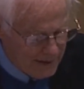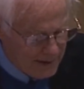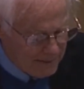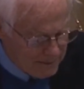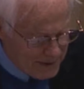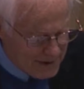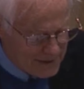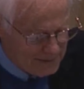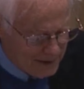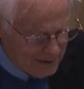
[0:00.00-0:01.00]
Money
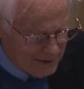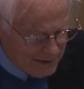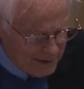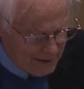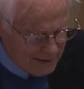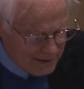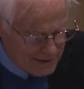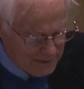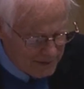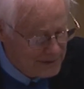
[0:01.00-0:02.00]
spent on
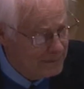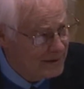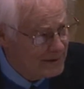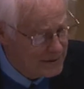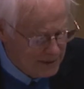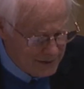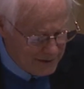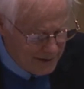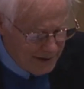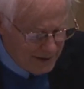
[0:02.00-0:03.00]
candidates must be
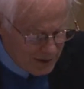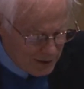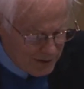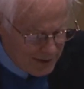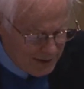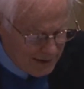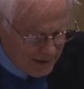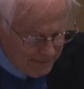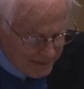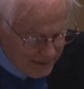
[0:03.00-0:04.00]
considered a good
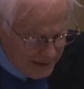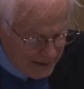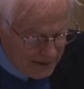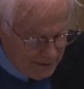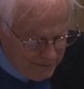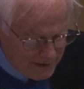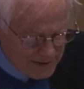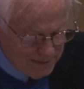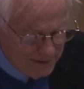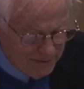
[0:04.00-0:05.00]

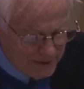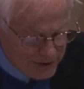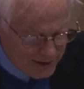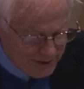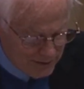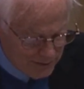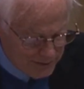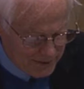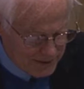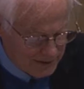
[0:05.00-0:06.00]
investment for
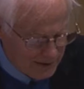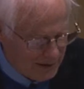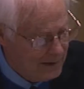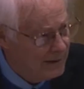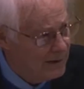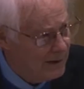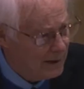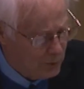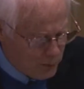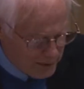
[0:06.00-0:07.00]
shareholders, a
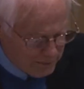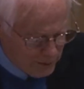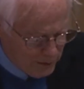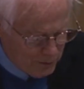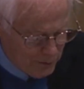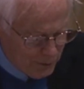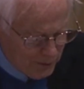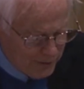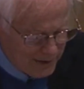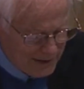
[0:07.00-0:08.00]
quid pro
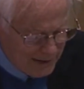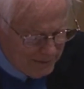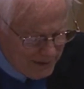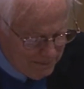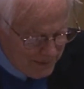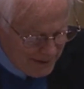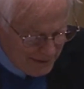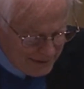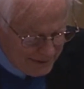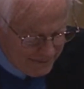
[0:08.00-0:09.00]
quo that can be
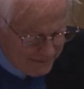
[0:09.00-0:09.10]
banked.